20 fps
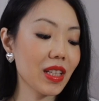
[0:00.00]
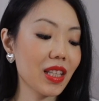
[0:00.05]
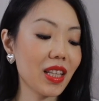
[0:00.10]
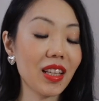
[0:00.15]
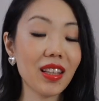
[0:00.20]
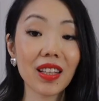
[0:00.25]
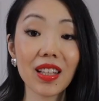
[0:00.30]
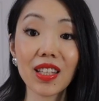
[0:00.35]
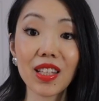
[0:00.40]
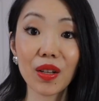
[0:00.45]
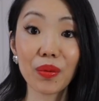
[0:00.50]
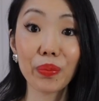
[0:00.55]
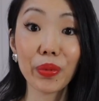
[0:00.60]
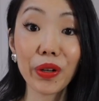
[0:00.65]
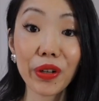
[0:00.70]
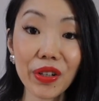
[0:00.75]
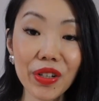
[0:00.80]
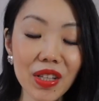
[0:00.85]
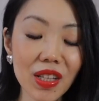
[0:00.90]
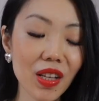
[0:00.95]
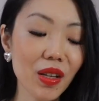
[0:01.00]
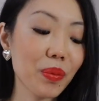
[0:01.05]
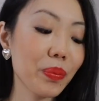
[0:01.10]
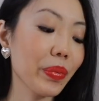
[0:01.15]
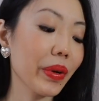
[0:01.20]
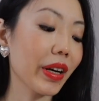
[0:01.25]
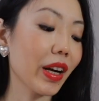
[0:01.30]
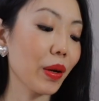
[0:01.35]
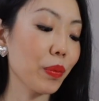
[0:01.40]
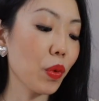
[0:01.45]
seen this in person,
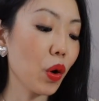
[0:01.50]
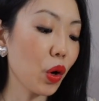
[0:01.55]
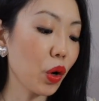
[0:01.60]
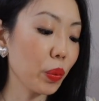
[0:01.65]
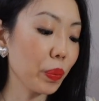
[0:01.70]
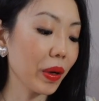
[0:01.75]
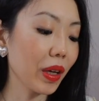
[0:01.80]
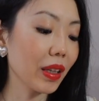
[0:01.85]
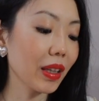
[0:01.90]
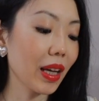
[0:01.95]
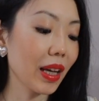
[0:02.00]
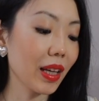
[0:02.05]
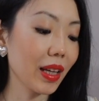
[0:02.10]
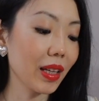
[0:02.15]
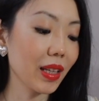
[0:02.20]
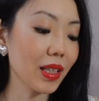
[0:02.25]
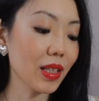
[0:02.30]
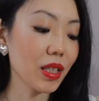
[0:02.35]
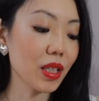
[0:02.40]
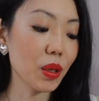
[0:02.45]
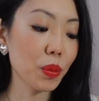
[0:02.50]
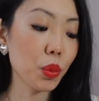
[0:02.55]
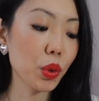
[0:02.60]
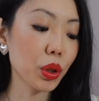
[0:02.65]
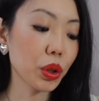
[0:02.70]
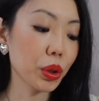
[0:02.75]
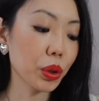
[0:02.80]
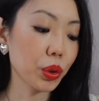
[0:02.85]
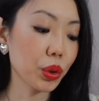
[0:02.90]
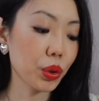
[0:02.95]
but I'm hoping that it is
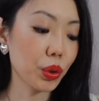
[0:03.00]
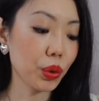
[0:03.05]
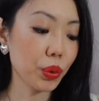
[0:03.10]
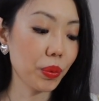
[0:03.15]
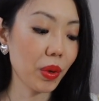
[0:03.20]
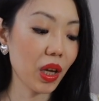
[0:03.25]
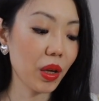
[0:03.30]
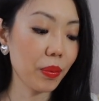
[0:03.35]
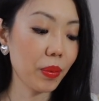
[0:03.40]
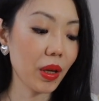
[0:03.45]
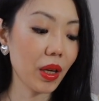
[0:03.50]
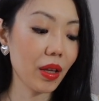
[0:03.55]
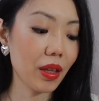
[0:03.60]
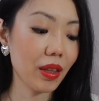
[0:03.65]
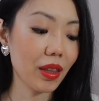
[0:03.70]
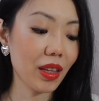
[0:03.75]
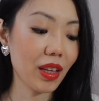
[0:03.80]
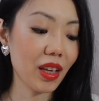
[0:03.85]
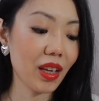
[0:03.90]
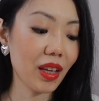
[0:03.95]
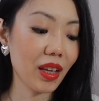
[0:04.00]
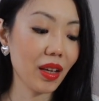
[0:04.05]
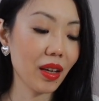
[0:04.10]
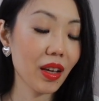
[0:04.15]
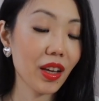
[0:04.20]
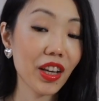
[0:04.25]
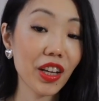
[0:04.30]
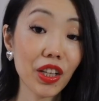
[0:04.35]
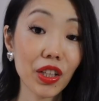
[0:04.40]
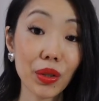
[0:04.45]
similar to maybe the
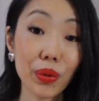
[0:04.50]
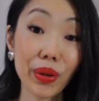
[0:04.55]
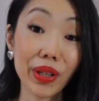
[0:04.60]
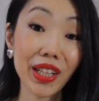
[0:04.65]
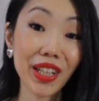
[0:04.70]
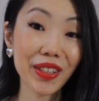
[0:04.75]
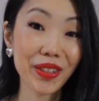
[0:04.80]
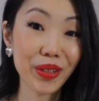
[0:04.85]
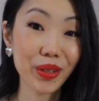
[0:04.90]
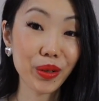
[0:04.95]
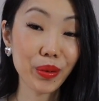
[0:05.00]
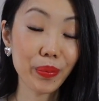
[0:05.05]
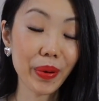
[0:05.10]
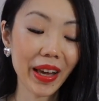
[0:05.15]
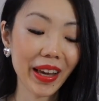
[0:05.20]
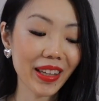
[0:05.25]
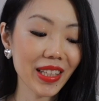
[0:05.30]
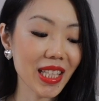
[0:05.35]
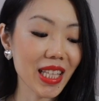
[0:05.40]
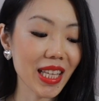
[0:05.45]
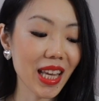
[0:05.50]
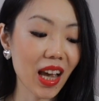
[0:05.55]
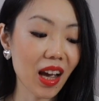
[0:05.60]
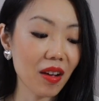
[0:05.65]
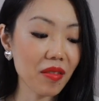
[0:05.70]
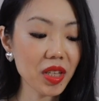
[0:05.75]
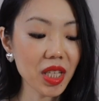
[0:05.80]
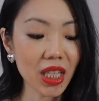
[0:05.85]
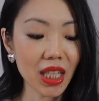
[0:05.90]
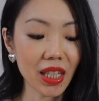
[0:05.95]
22 bags
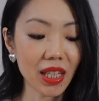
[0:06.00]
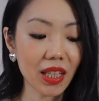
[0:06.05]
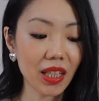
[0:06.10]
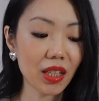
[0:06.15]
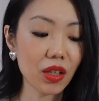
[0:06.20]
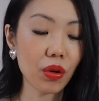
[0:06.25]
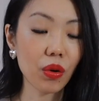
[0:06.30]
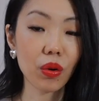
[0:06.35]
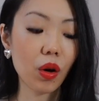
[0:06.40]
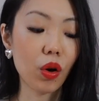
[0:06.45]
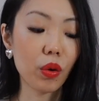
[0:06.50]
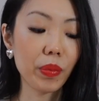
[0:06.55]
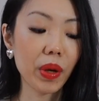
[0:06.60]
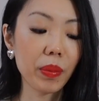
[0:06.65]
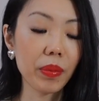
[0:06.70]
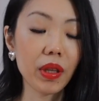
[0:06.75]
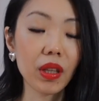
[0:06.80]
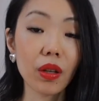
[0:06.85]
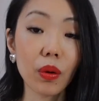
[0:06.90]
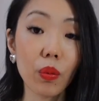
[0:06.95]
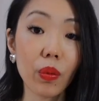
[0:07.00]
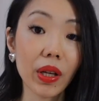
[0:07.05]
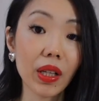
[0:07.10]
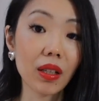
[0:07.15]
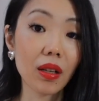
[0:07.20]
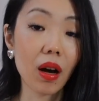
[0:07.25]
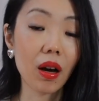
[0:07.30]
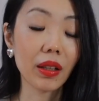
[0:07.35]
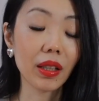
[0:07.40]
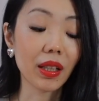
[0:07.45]
calfskin or, or maybe the
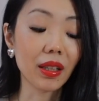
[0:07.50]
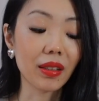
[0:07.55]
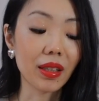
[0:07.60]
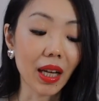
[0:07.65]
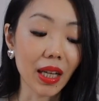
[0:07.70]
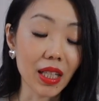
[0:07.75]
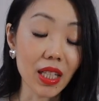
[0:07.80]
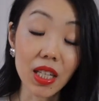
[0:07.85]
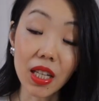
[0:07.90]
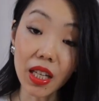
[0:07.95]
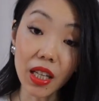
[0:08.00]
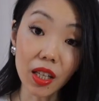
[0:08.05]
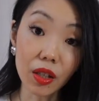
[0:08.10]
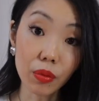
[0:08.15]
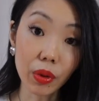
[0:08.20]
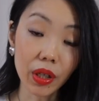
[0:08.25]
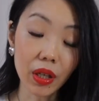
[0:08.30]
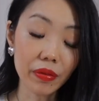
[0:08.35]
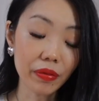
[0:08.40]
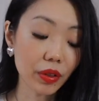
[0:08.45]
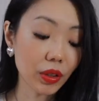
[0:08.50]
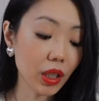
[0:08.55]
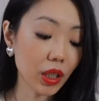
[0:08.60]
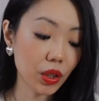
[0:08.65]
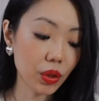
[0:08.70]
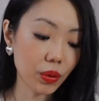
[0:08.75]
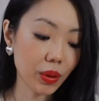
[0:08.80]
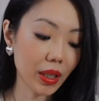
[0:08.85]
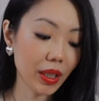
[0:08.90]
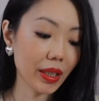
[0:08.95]
one on the 19 whenever they
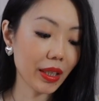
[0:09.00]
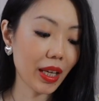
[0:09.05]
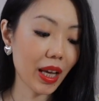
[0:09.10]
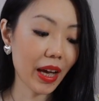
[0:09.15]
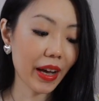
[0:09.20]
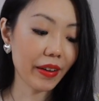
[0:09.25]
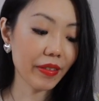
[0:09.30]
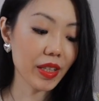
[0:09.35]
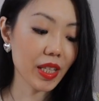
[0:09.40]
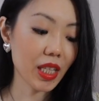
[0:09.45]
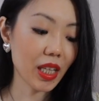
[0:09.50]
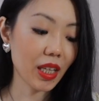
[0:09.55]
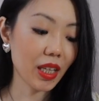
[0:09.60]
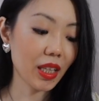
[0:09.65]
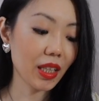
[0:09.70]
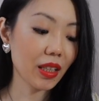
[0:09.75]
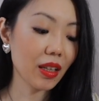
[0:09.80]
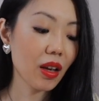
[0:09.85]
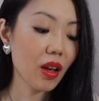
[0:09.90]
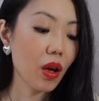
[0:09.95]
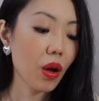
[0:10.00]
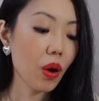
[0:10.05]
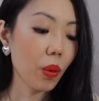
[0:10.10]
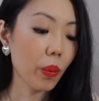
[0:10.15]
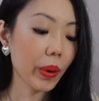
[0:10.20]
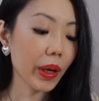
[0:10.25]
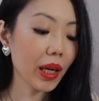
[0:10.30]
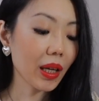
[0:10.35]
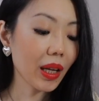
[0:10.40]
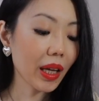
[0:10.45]
do it in calfskin.
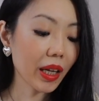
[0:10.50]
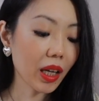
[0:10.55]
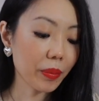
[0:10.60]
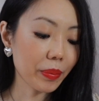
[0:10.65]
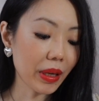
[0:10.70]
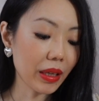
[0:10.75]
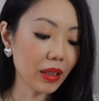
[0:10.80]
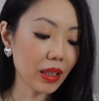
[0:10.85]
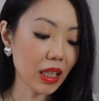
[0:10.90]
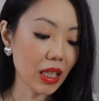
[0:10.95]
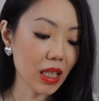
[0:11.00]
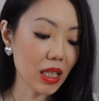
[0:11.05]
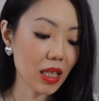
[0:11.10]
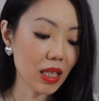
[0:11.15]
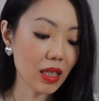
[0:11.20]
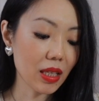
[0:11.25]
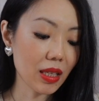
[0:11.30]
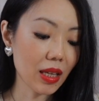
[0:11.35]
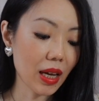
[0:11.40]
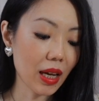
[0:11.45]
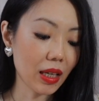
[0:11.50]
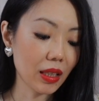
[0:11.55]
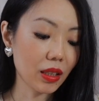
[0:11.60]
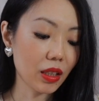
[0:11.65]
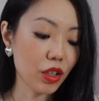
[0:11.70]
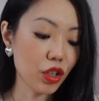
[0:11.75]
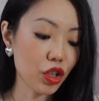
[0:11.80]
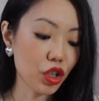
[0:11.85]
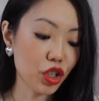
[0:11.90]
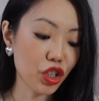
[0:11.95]
What I like about this is that
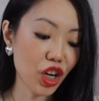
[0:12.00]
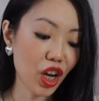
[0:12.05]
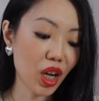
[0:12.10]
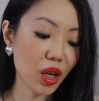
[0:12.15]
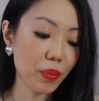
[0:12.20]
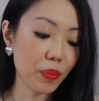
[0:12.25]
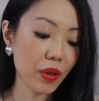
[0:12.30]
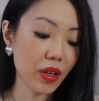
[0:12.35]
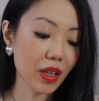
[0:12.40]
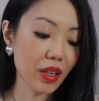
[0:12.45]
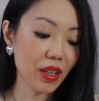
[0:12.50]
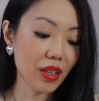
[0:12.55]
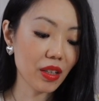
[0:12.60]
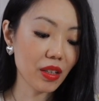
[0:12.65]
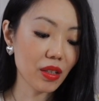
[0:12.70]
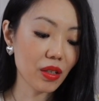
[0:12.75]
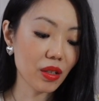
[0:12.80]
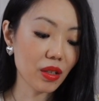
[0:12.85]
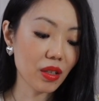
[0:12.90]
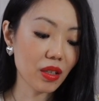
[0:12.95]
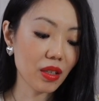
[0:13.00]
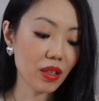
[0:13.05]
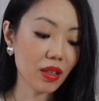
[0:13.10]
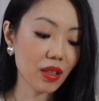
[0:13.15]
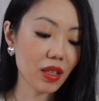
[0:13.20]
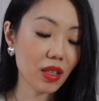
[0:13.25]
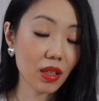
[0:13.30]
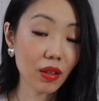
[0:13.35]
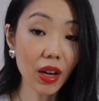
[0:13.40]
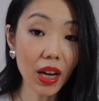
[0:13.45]
the shape is
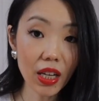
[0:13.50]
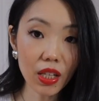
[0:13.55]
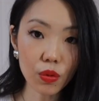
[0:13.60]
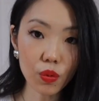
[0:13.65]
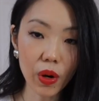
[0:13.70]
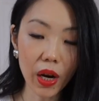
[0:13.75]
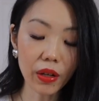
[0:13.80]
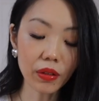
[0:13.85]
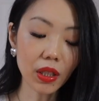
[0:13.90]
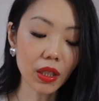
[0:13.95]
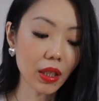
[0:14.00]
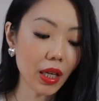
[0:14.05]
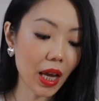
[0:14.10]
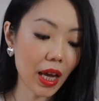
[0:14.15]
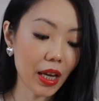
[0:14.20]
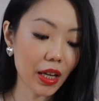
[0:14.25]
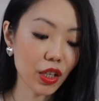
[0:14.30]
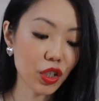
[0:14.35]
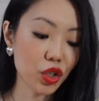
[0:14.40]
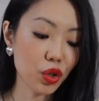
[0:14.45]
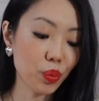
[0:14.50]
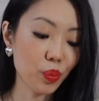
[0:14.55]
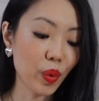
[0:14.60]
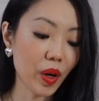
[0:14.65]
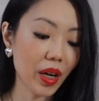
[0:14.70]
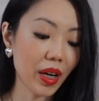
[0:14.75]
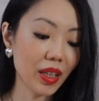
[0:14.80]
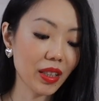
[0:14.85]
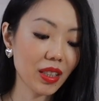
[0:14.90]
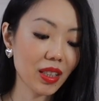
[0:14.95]
still has rounded edge,
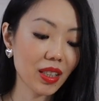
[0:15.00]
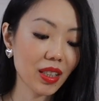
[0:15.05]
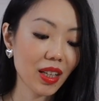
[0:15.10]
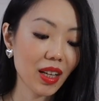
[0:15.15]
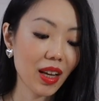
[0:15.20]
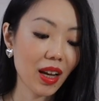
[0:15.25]
but